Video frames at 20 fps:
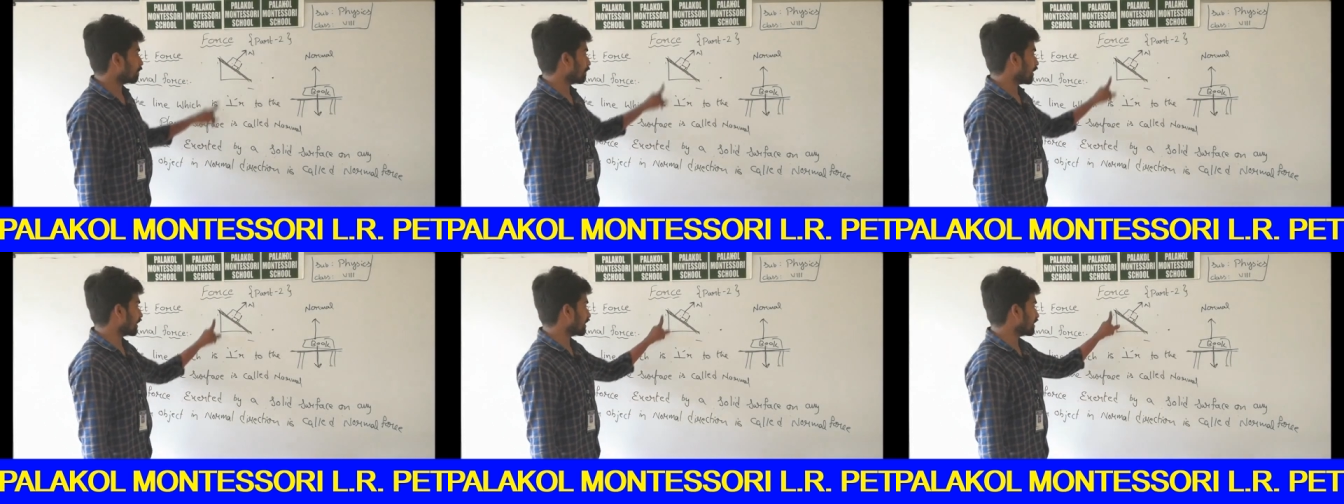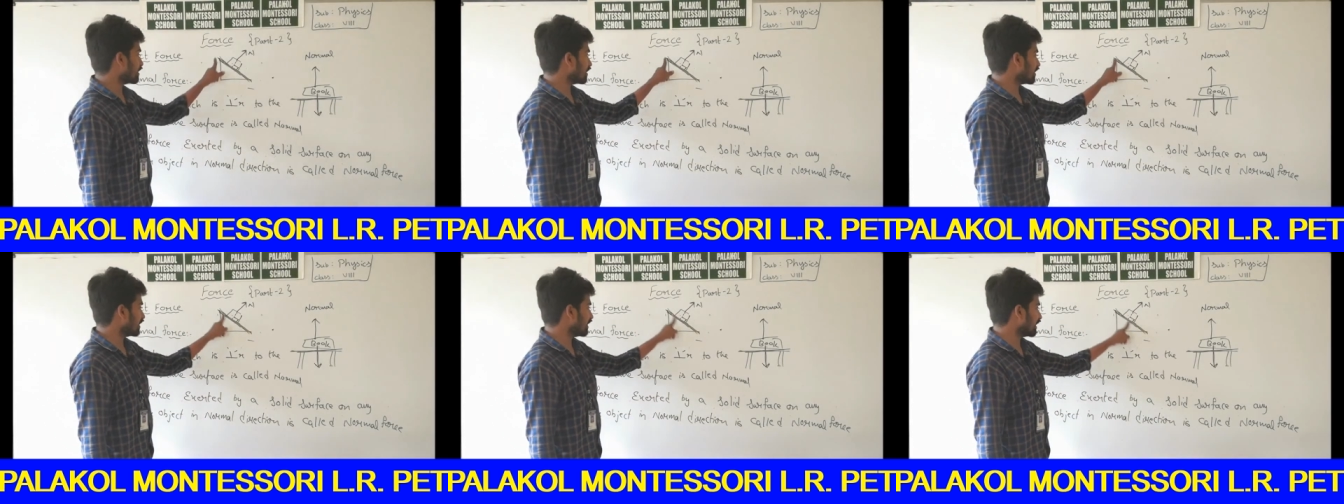
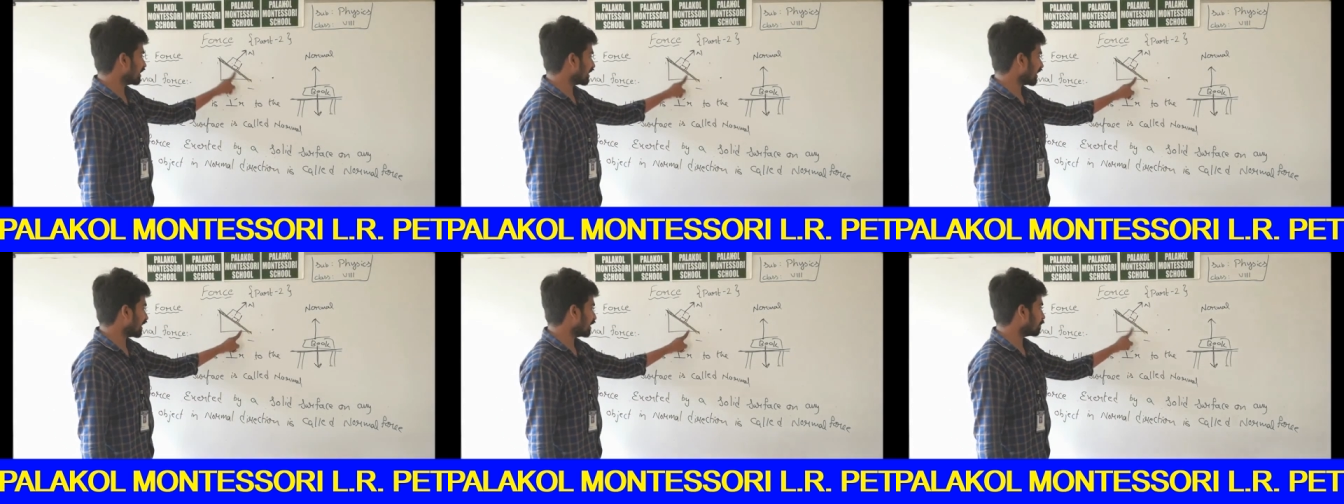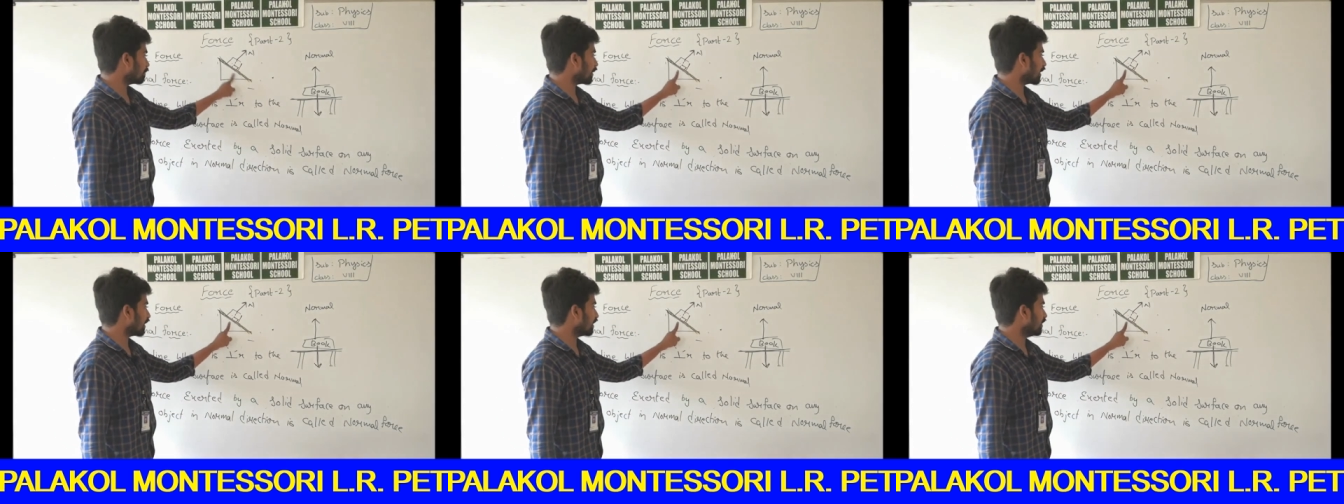
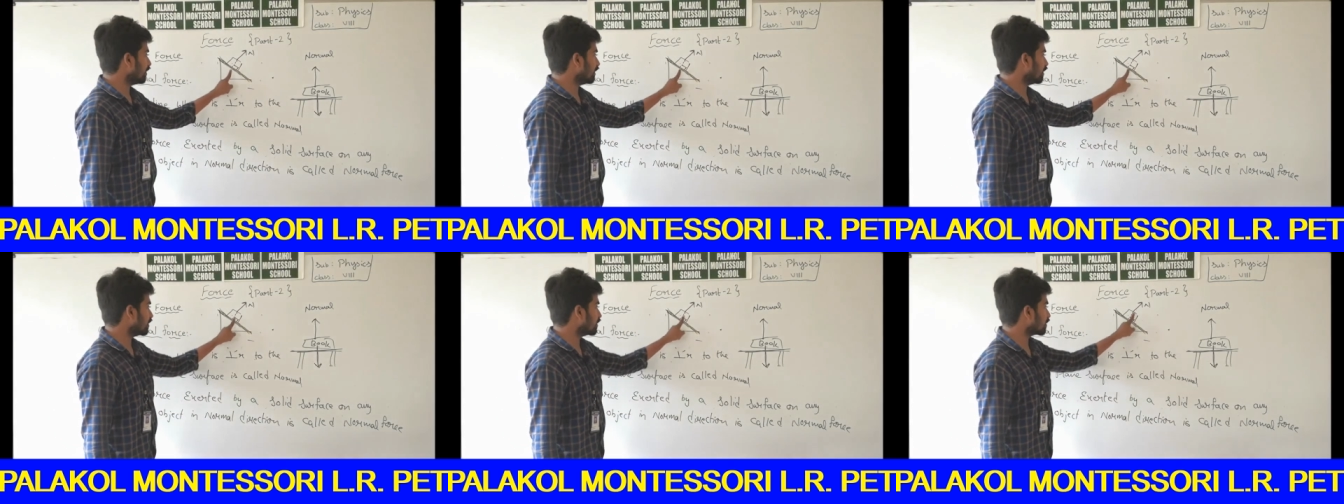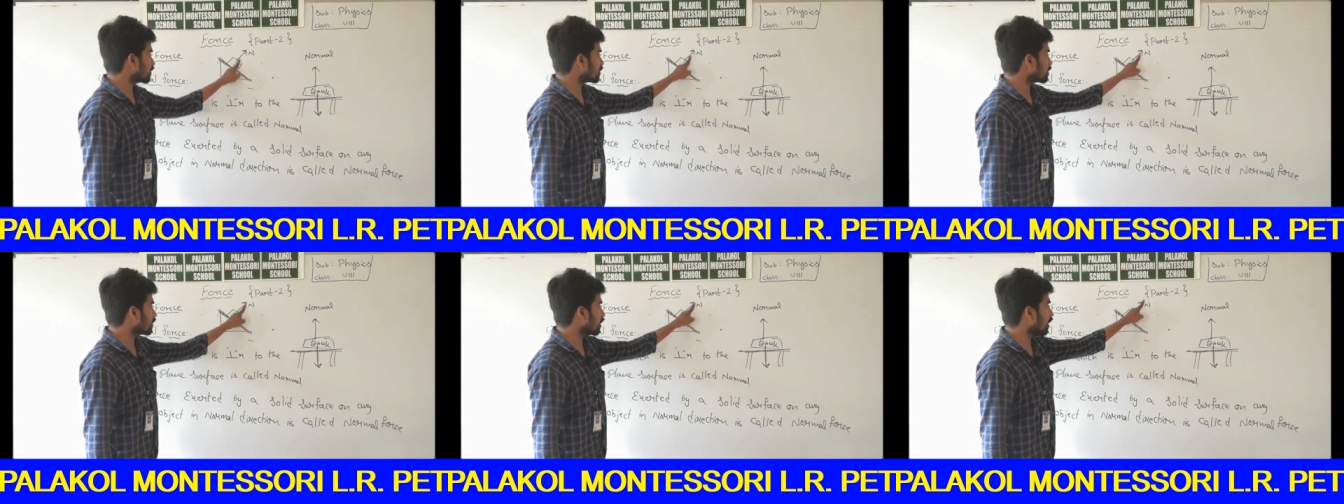This
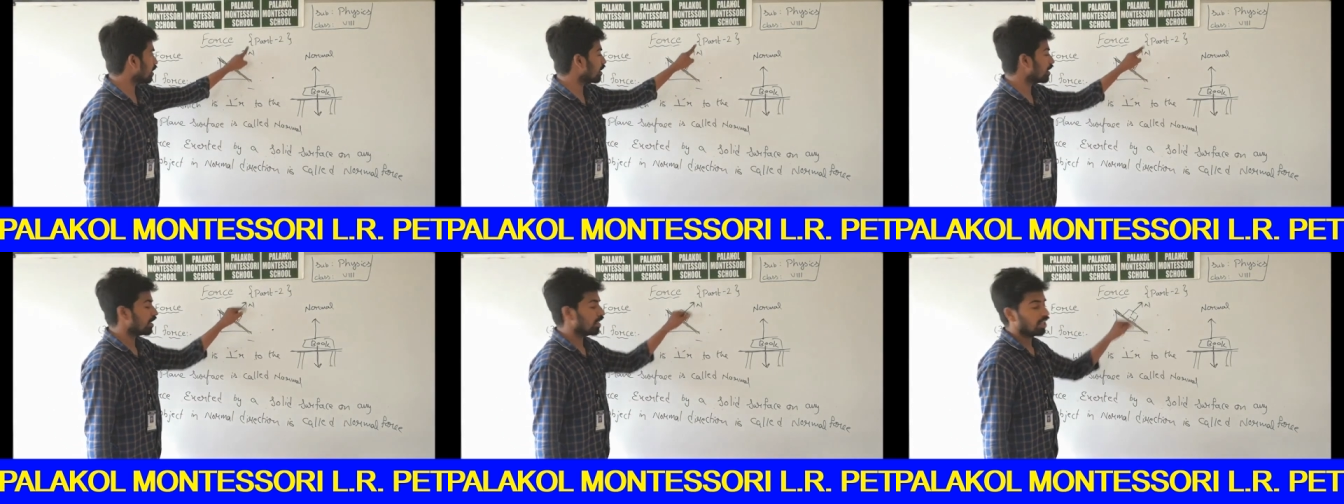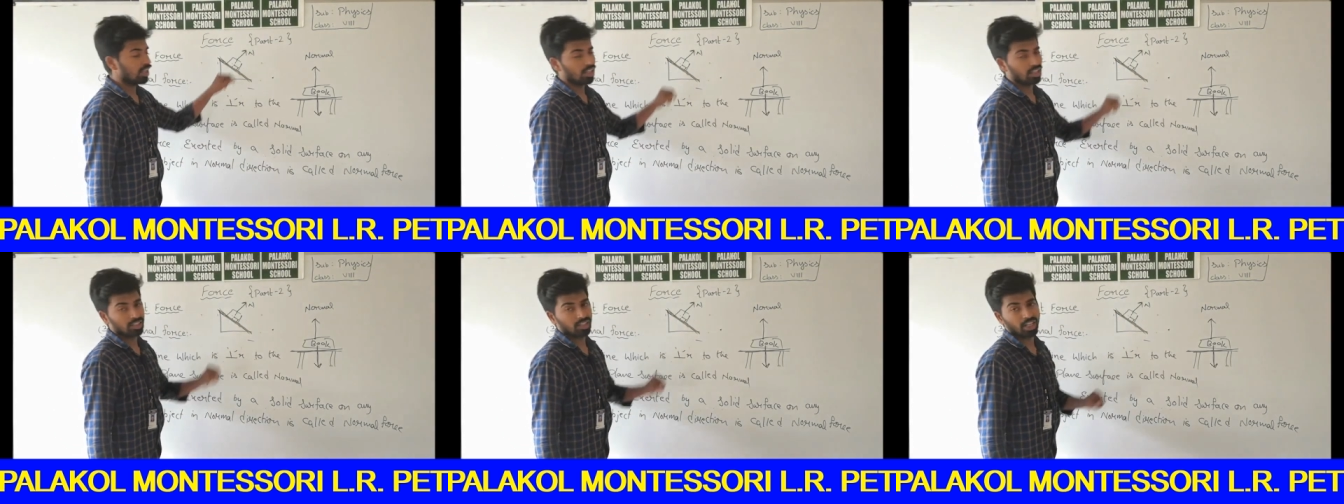is the
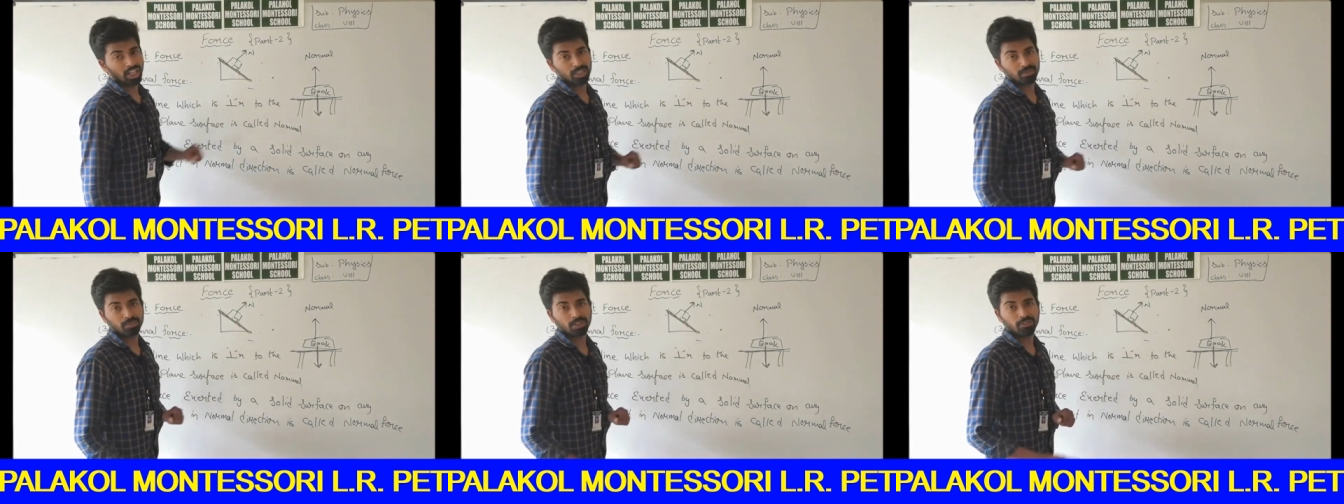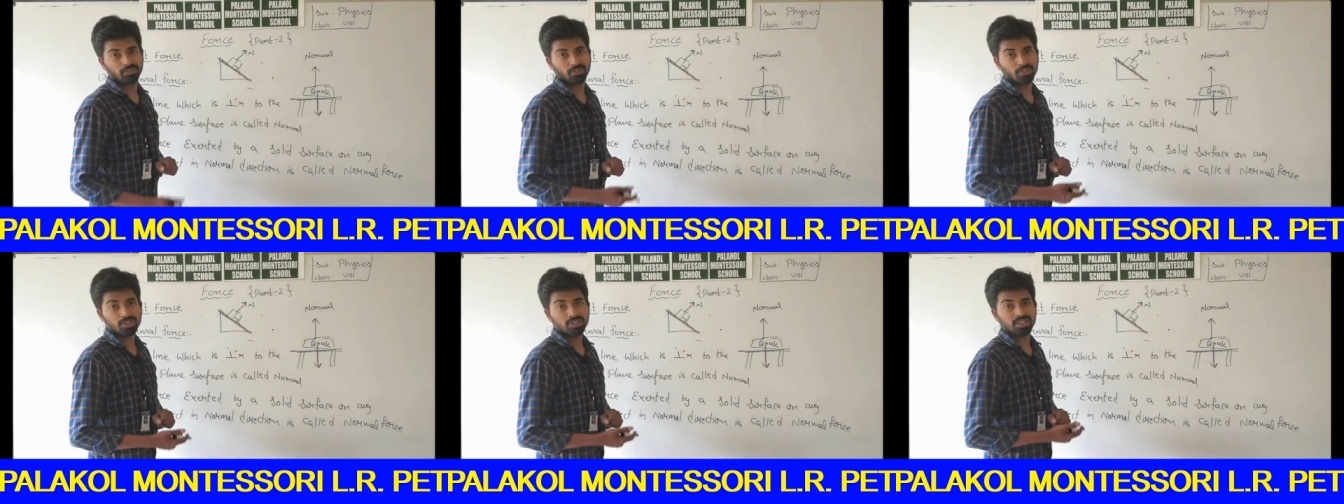normal
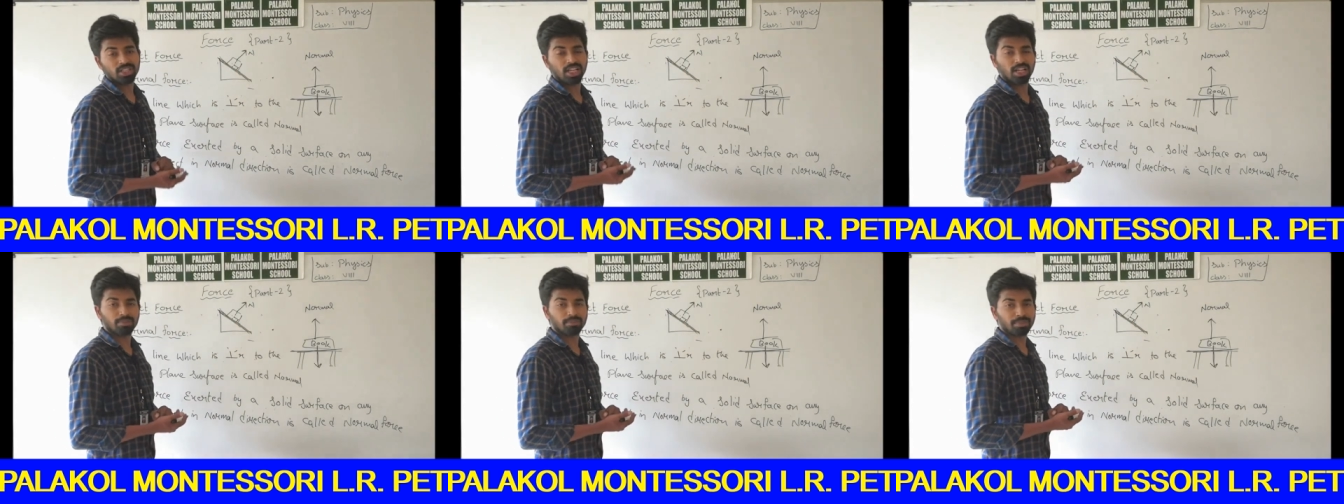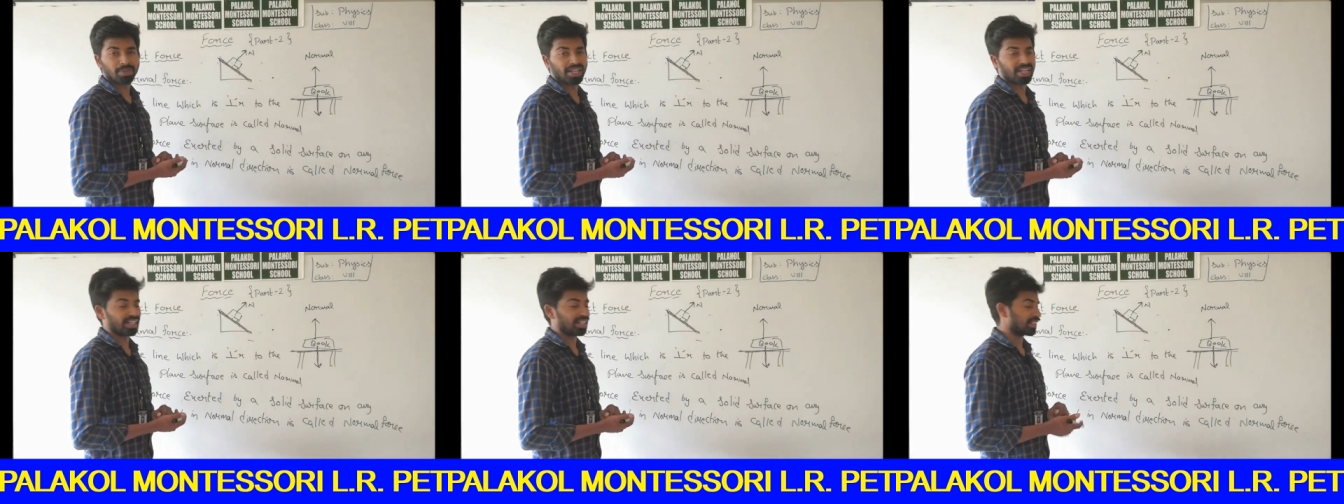force
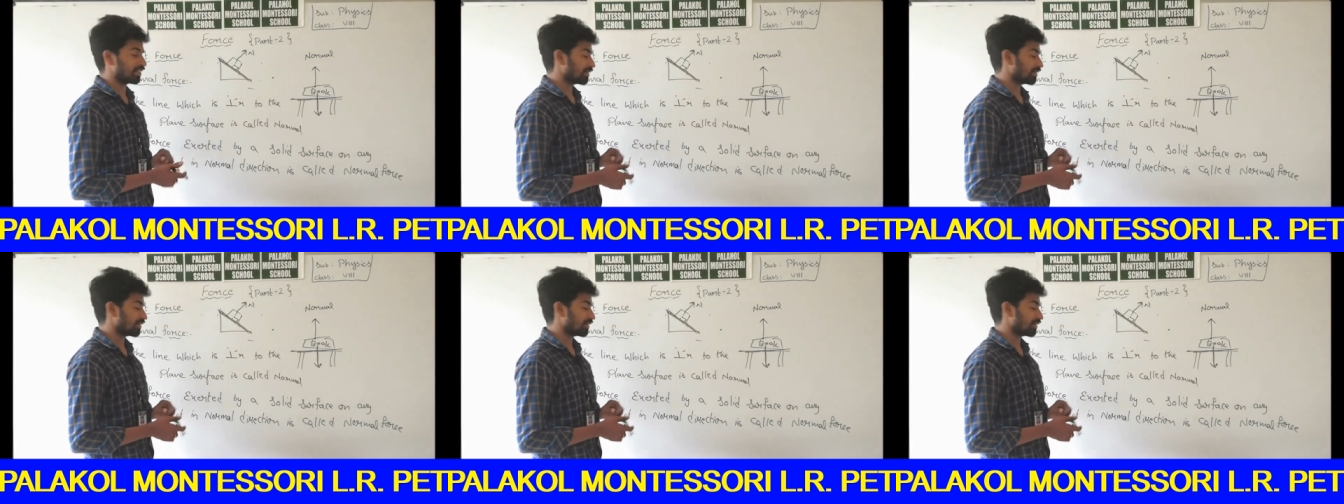applied.